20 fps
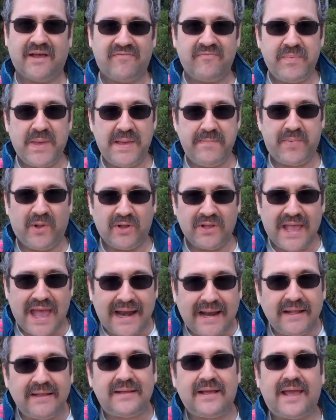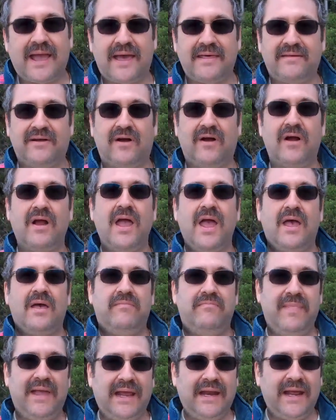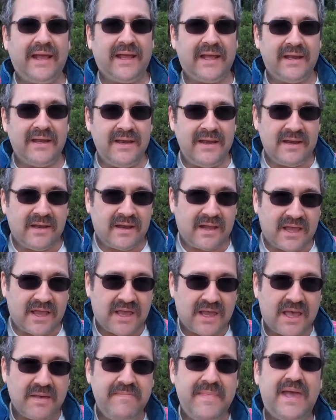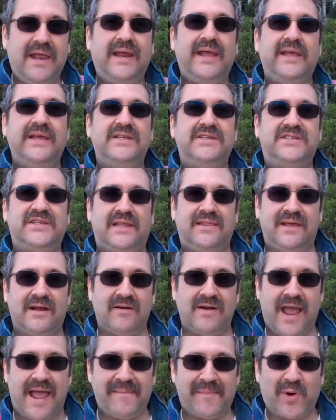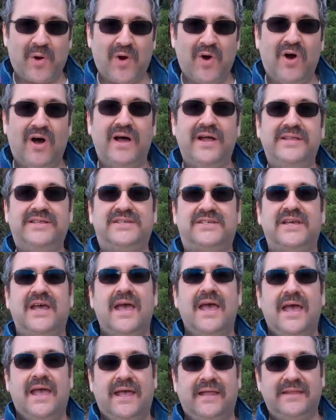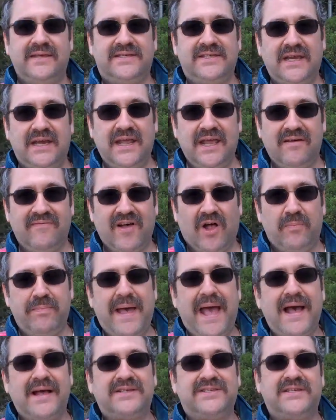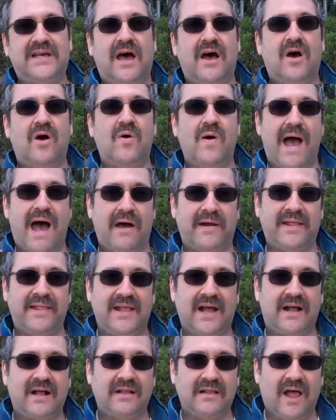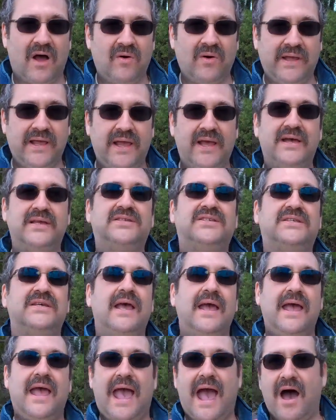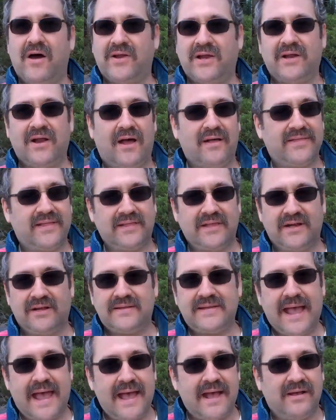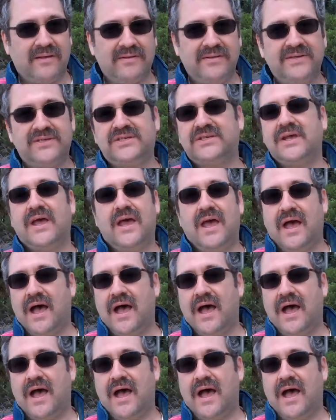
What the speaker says: of people getting together, meeting in committees in their neighborhoods, in the city of El Paso, out in the colonias, out in all the little towns,